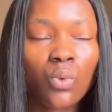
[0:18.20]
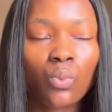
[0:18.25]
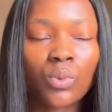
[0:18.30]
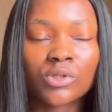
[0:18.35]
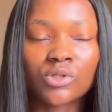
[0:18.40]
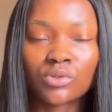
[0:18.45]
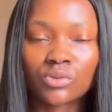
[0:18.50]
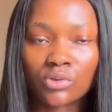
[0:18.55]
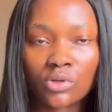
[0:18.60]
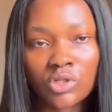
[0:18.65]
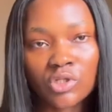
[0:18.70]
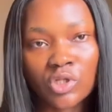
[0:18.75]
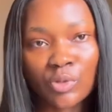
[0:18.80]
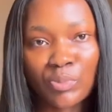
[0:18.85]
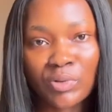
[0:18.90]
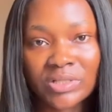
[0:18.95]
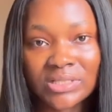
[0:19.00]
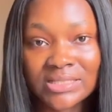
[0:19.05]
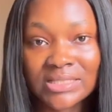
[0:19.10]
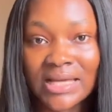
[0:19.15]
we do not
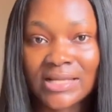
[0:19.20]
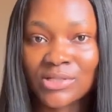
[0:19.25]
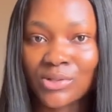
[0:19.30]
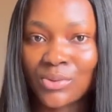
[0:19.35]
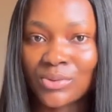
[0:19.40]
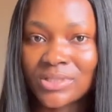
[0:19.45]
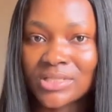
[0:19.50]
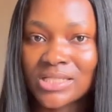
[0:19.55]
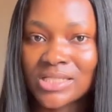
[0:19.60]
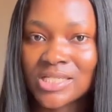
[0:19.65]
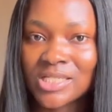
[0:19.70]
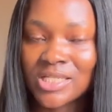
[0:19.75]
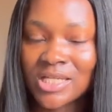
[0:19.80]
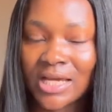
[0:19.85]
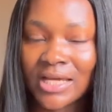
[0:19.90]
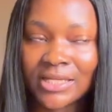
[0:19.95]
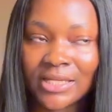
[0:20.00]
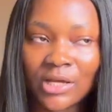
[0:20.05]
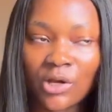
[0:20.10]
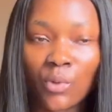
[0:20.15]
support that on this
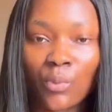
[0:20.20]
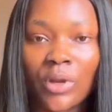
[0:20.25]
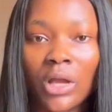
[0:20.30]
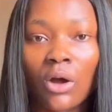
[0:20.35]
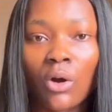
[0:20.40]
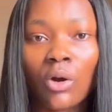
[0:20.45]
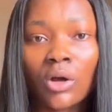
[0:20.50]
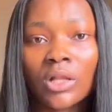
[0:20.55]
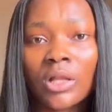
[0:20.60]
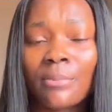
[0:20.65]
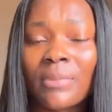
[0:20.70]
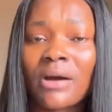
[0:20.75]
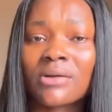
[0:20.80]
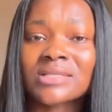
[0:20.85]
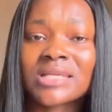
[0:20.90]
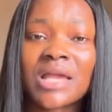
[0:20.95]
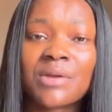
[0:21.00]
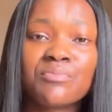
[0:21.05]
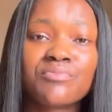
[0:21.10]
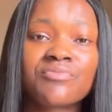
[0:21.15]
channel we are all
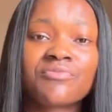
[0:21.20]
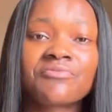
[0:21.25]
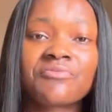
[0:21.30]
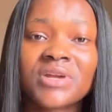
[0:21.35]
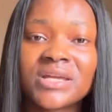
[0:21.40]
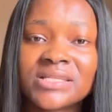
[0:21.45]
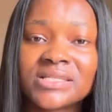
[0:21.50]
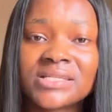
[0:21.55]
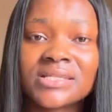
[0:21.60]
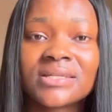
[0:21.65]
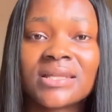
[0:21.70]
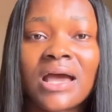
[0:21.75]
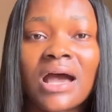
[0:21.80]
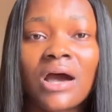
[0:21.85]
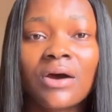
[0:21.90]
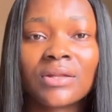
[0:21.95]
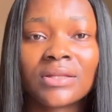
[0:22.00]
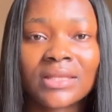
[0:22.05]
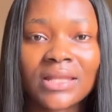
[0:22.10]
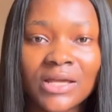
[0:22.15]
about embracing
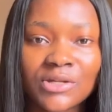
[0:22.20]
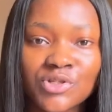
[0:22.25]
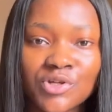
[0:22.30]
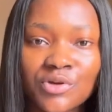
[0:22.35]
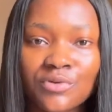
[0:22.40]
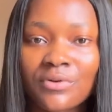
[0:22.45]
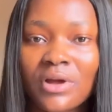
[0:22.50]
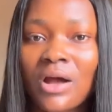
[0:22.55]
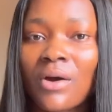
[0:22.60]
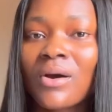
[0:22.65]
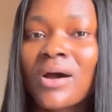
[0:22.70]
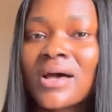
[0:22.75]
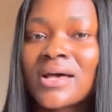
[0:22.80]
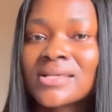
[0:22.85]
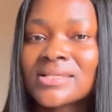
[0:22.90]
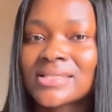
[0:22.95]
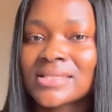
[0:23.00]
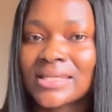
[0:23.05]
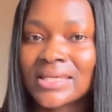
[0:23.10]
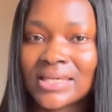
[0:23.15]
our natural
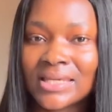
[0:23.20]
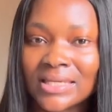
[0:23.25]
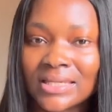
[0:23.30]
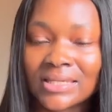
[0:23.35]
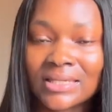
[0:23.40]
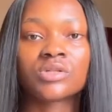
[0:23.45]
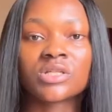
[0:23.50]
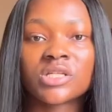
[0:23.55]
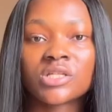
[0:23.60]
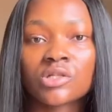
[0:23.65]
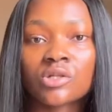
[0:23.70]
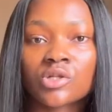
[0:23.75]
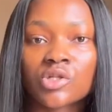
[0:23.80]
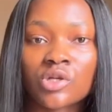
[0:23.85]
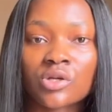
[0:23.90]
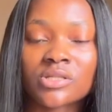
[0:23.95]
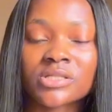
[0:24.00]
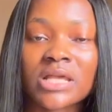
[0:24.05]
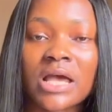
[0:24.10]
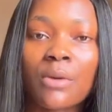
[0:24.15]
skin these
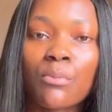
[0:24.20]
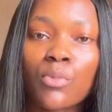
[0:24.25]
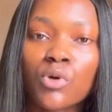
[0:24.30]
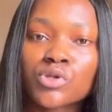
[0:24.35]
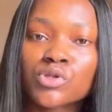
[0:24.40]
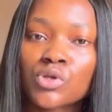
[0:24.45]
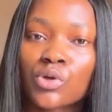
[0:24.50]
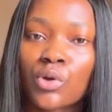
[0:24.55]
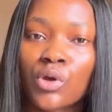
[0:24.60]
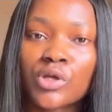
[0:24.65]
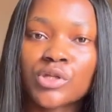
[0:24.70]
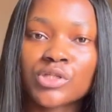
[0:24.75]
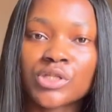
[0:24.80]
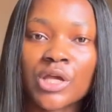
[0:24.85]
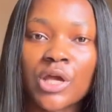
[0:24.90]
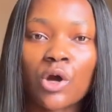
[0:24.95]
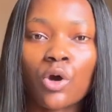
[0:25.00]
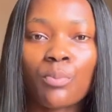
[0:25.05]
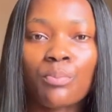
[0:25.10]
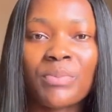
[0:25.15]
lotions are also going to
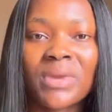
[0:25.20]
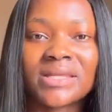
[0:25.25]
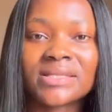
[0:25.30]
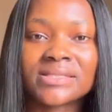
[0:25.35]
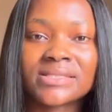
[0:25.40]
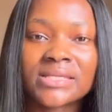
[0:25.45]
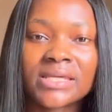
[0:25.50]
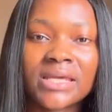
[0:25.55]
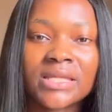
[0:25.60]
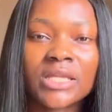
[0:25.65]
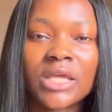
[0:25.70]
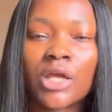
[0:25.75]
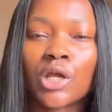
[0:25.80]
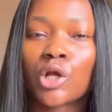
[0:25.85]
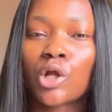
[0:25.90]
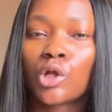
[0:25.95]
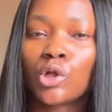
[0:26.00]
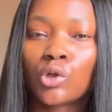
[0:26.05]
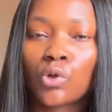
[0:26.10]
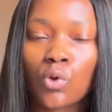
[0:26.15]
help maintain
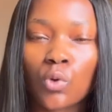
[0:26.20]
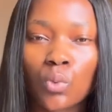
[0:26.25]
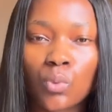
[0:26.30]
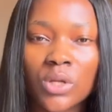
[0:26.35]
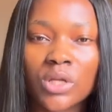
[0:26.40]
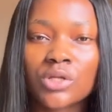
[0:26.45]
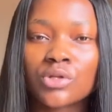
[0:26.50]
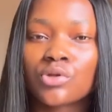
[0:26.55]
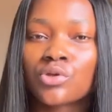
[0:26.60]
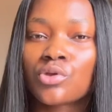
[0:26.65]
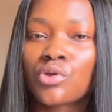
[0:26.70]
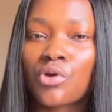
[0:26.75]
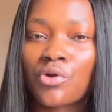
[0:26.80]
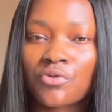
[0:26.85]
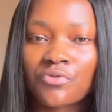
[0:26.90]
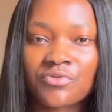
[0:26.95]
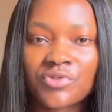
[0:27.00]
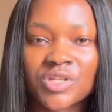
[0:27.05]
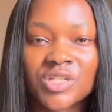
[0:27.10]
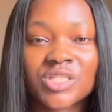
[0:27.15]
a glowing
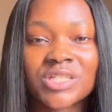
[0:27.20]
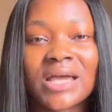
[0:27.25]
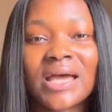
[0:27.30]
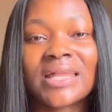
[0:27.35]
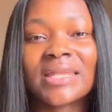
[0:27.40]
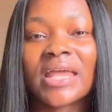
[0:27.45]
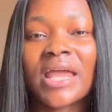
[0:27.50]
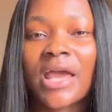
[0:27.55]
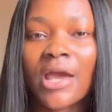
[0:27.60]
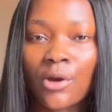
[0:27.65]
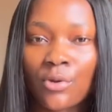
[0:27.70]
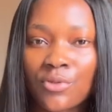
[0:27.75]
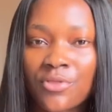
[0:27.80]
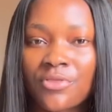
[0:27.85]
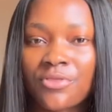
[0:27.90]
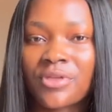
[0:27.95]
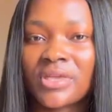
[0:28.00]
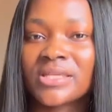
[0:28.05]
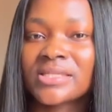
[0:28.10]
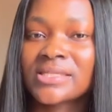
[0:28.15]
nourished and
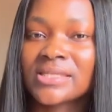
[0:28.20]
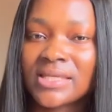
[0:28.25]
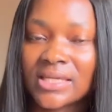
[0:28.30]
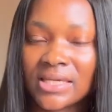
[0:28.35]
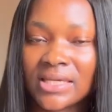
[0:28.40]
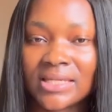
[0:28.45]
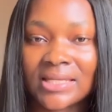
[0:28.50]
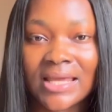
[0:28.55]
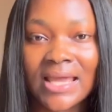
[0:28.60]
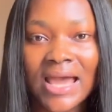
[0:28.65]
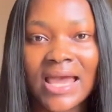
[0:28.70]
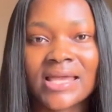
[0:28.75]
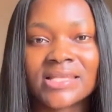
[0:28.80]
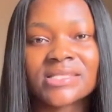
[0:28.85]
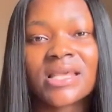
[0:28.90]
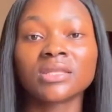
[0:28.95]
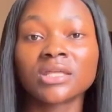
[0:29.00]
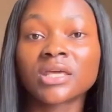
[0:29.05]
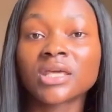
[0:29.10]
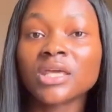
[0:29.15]
healthy skin guys
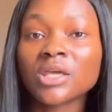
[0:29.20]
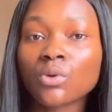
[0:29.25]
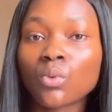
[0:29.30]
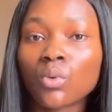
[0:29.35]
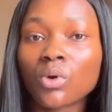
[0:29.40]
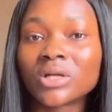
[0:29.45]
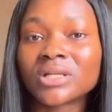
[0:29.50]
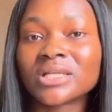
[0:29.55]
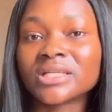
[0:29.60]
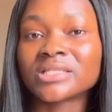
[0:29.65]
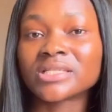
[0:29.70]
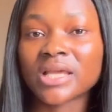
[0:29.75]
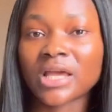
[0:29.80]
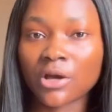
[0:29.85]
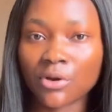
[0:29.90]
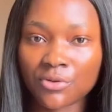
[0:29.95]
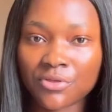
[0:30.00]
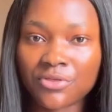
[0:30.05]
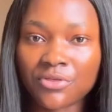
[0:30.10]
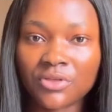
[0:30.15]
the key word is
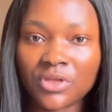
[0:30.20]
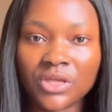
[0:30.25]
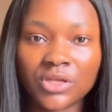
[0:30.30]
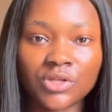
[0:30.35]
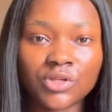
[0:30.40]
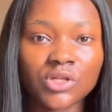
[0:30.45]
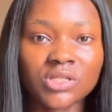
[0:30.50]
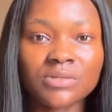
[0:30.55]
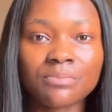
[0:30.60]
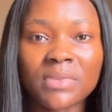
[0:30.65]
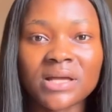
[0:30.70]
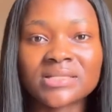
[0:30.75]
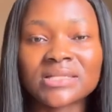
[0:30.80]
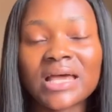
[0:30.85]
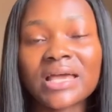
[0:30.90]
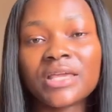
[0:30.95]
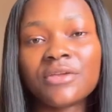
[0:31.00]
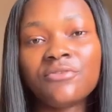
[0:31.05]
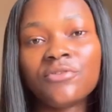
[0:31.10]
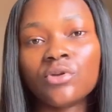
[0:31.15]
healthy it doesn't
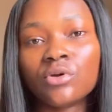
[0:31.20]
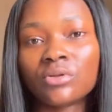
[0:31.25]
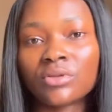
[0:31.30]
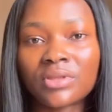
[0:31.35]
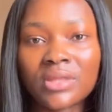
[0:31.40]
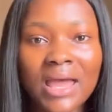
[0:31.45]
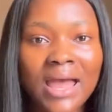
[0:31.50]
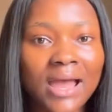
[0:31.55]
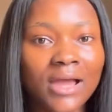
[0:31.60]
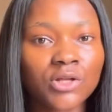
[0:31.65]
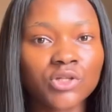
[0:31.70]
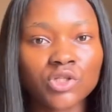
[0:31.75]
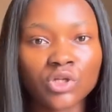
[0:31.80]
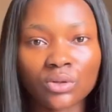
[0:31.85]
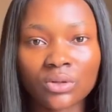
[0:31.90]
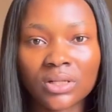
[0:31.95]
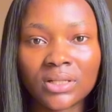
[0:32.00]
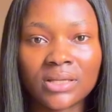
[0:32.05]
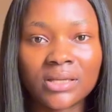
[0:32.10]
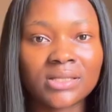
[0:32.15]
matter if you're dark
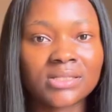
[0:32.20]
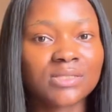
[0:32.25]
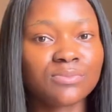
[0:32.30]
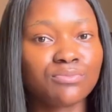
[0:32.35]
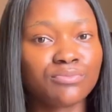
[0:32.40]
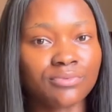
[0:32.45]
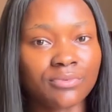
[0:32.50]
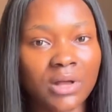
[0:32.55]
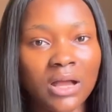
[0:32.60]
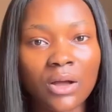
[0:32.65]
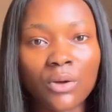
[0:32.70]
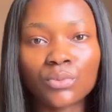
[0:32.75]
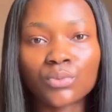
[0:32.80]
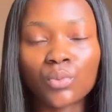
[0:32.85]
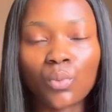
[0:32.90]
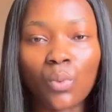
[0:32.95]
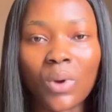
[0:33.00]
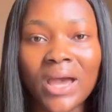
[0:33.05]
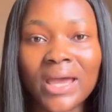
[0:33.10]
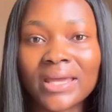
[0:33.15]
chocolates
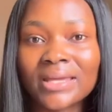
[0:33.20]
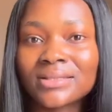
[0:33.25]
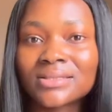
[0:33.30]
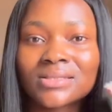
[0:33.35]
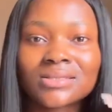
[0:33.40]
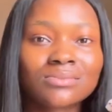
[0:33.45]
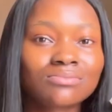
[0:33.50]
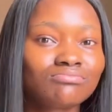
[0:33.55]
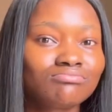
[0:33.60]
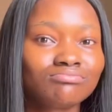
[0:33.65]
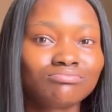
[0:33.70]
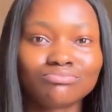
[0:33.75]
brown whites